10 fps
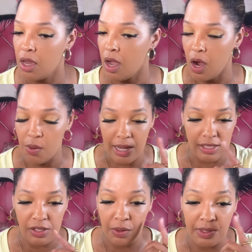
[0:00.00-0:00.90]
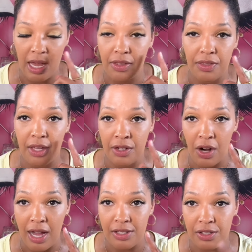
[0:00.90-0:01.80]
All right, so now that the under
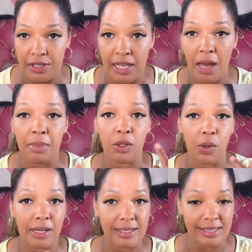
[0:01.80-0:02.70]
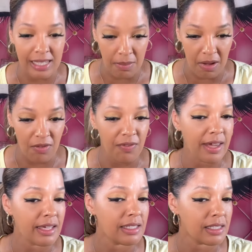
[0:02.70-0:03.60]
eyes are set, I'm gonna go ahead and set my
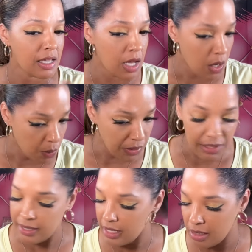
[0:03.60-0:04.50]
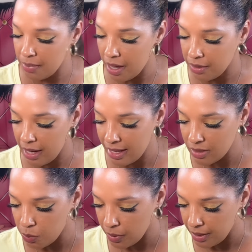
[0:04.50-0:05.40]
face with the setting powder as
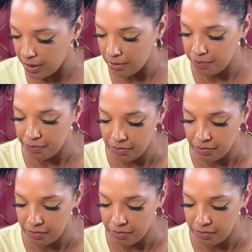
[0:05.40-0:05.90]
well.